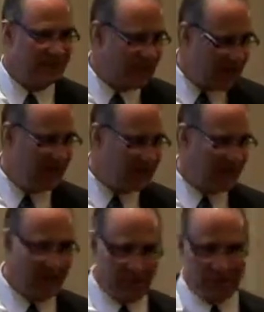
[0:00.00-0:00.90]
but
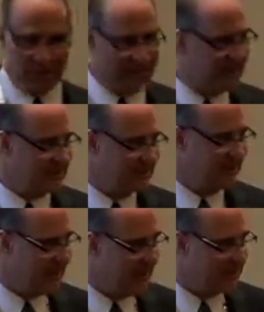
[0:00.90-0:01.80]
generally in commercial business
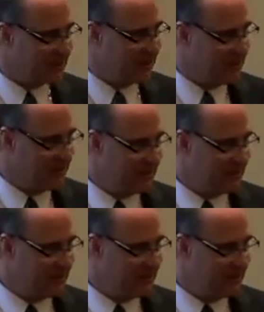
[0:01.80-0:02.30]
litigation,